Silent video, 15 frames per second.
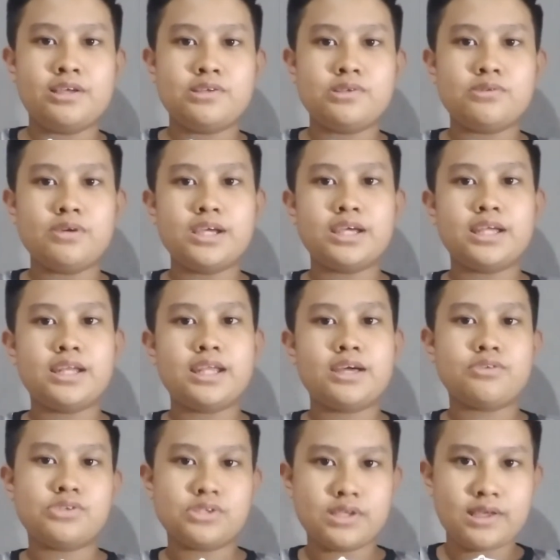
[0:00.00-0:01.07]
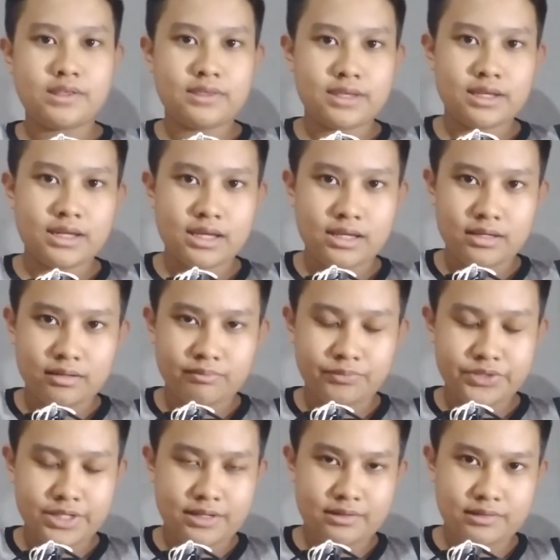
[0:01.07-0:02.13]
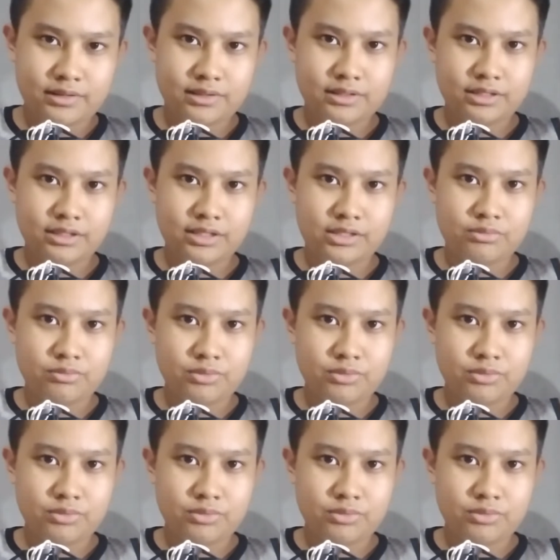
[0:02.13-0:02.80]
So I can now say that I am technically